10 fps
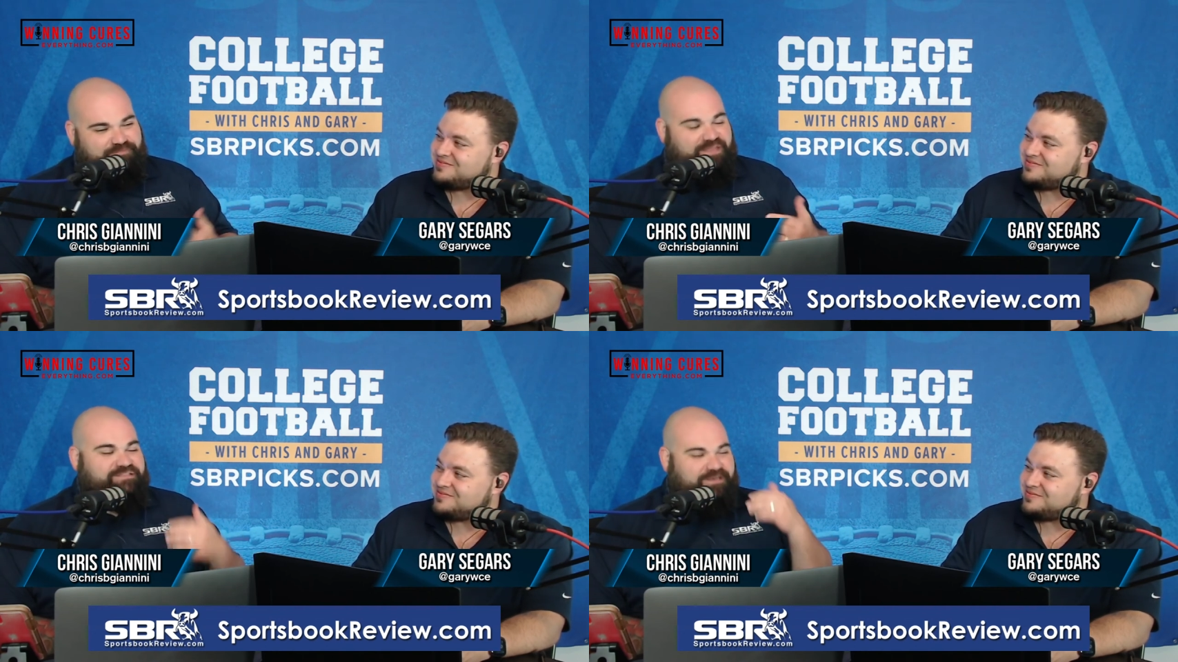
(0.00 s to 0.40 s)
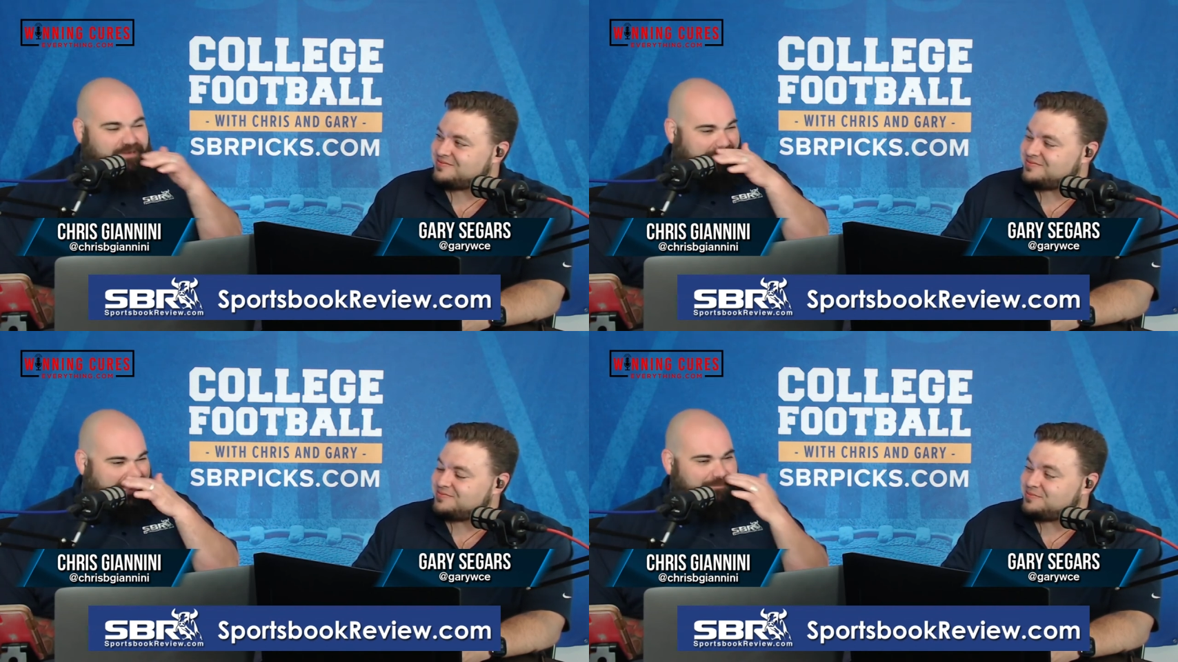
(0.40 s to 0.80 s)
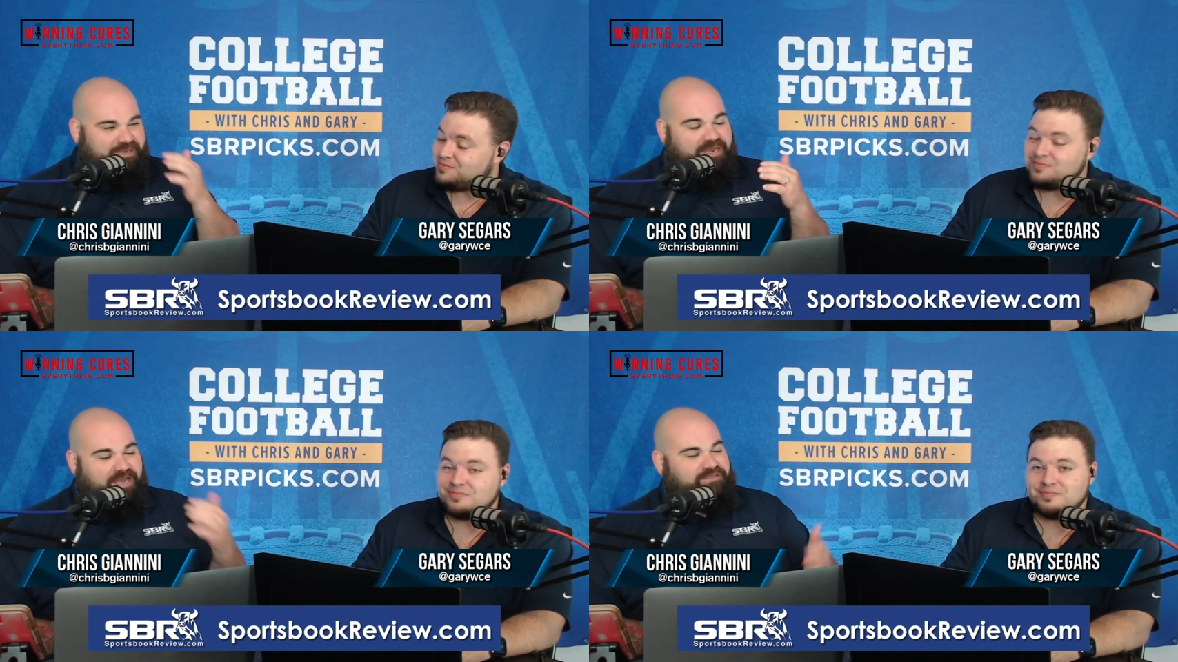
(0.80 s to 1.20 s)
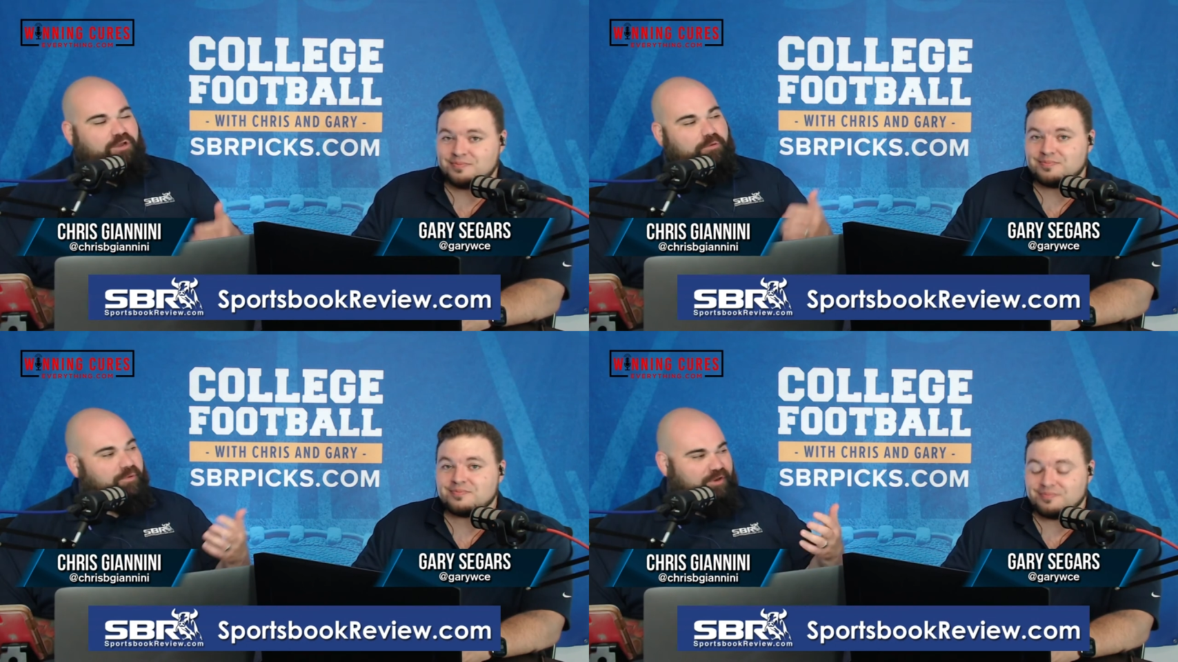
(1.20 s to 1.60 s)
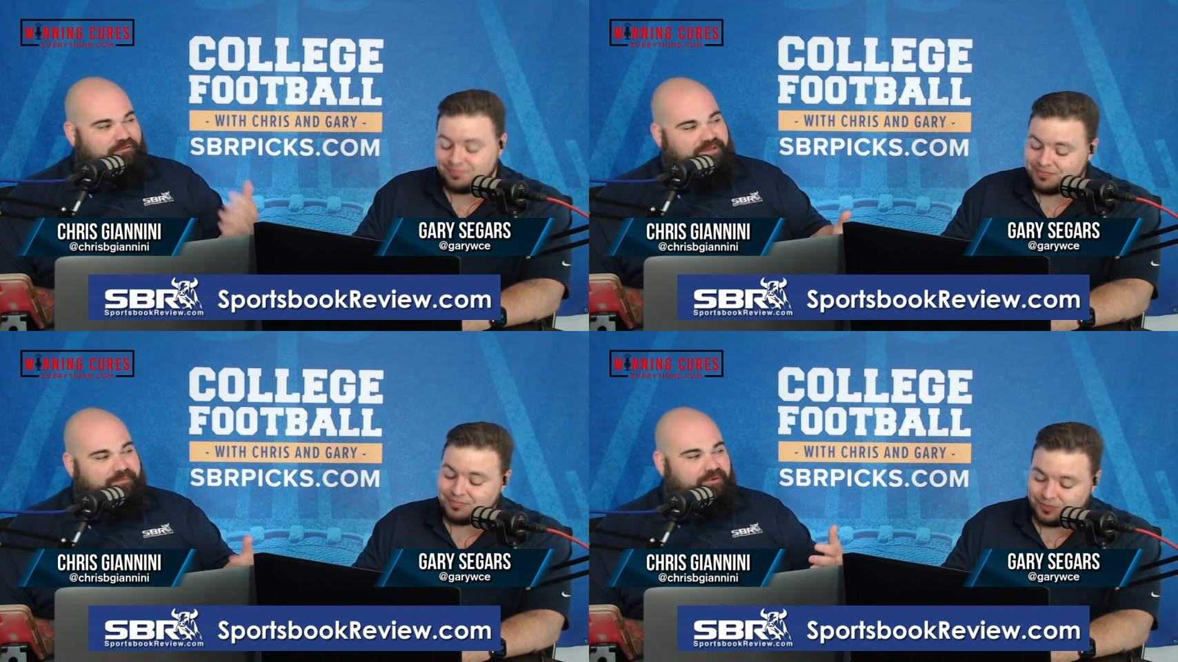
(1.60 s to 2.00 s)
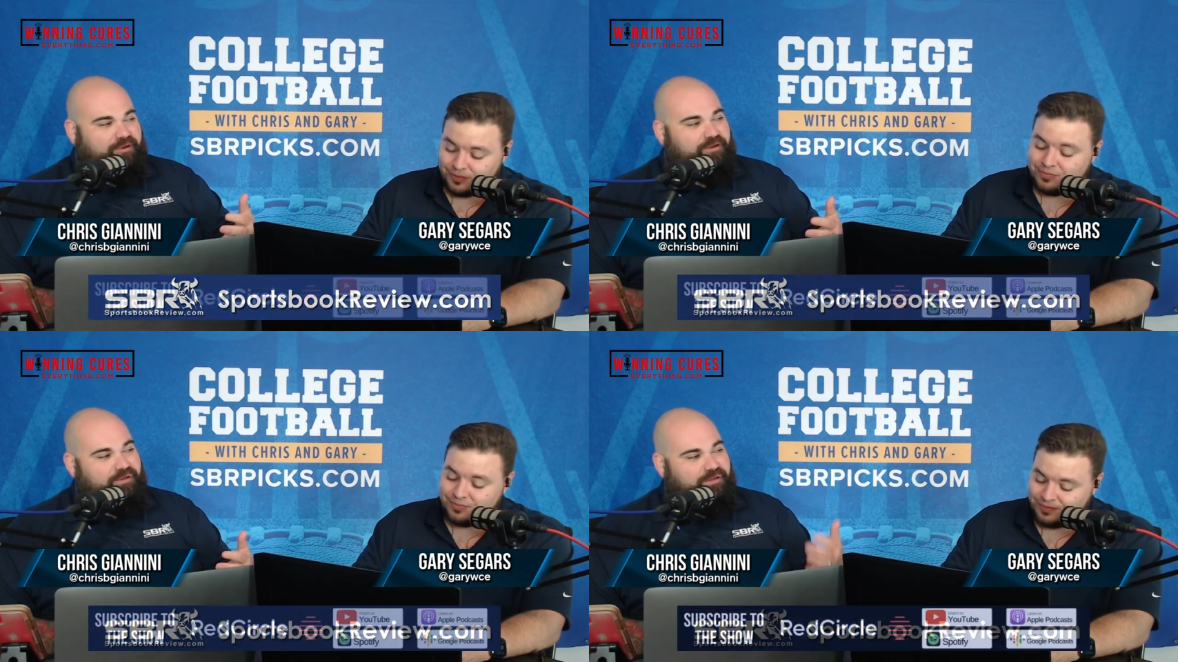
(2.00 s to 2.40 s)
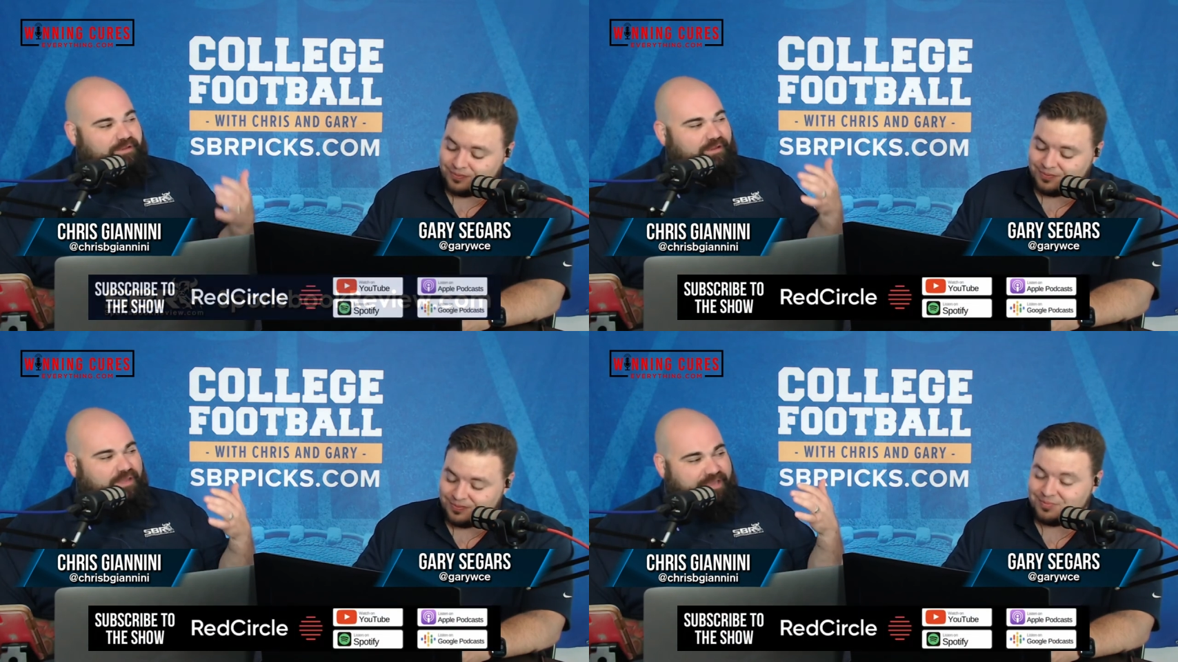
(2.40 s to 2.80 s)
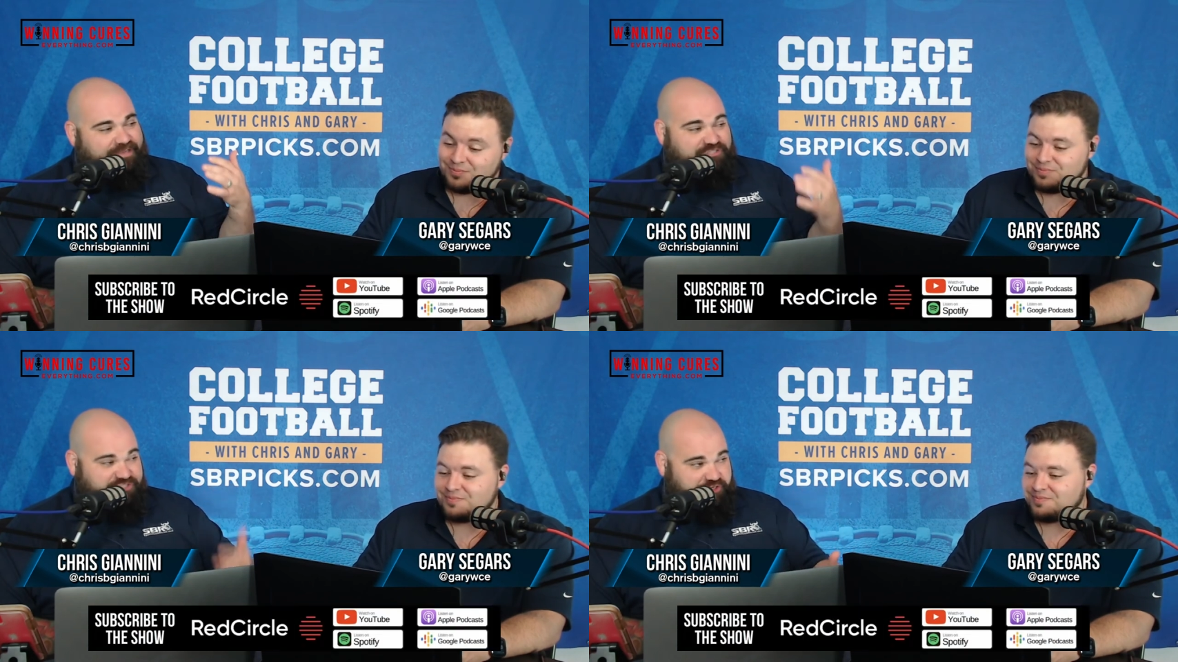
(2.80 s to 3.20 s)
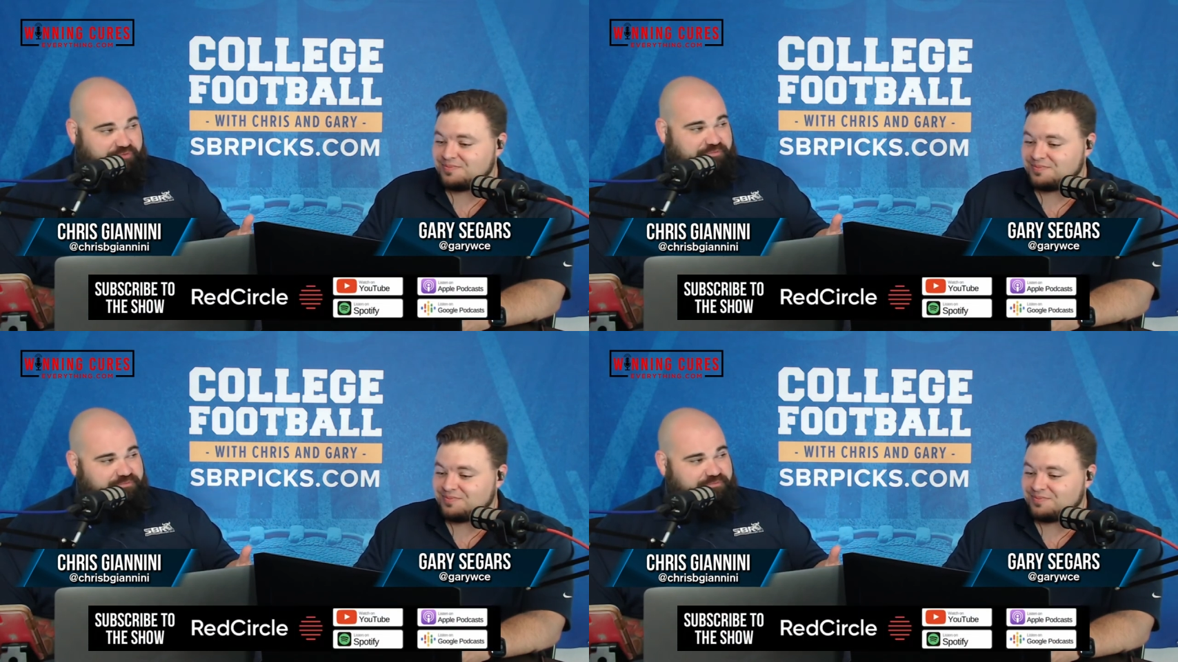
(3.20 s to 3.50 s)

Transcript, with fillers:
Speaker 1: things that are going to happen in October and November in June.